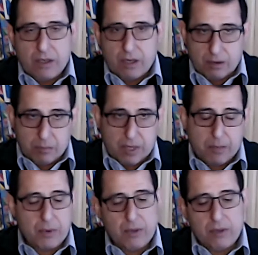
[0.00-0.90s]
in
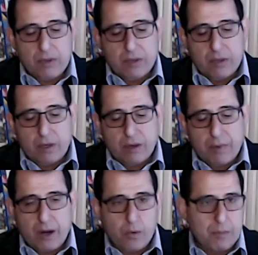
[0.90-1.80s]
people,
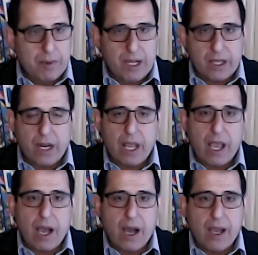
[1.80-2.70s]
how to embed it in an
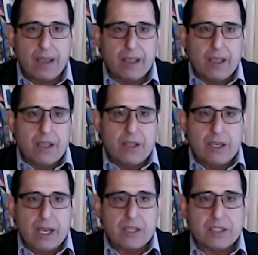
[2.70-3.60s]
AI, you
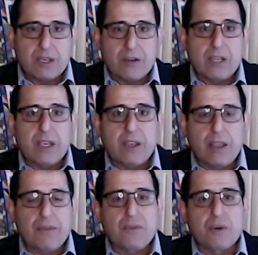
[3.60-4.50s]
got to start taking
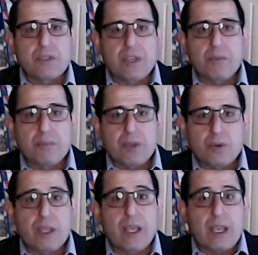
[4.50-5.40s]
that first step is,
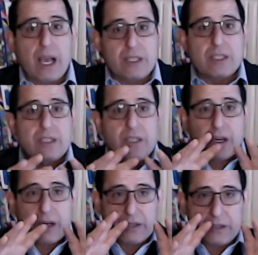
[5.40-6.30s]
okay, I just need to
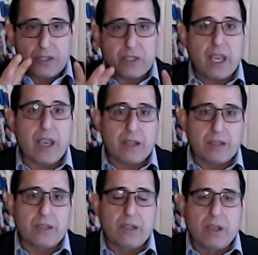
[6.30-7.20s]

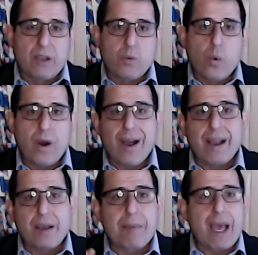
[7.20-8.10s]
understand where I
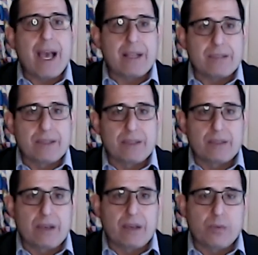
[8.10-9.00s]
am at
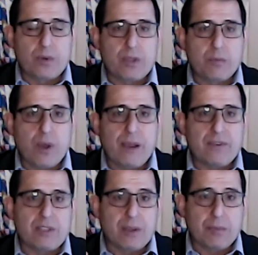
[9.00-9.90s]
within
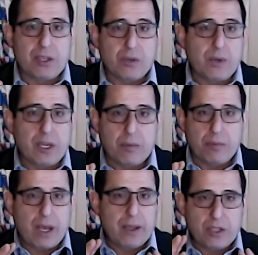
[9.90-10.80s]
privacy. Am I doing it
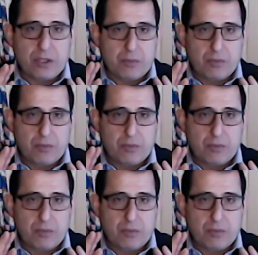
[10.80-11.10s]
by just,